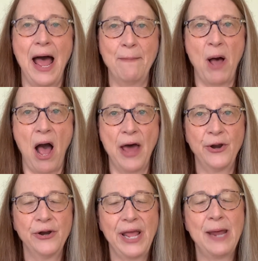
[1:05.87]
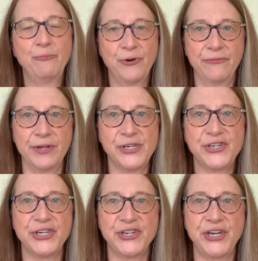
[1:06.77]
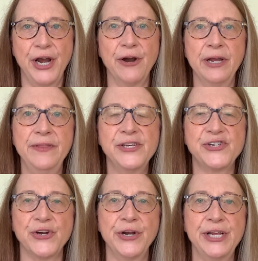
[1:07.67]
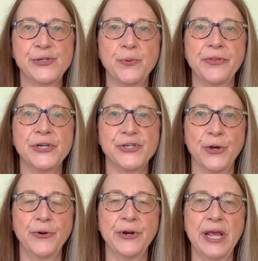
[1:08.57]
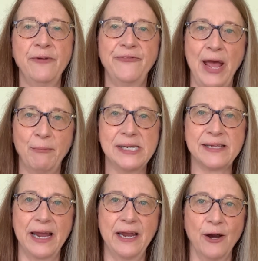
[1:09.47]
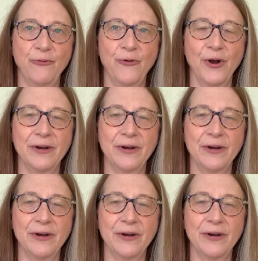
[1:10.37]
I am honored and privileged to share in these journeys with the children and families I care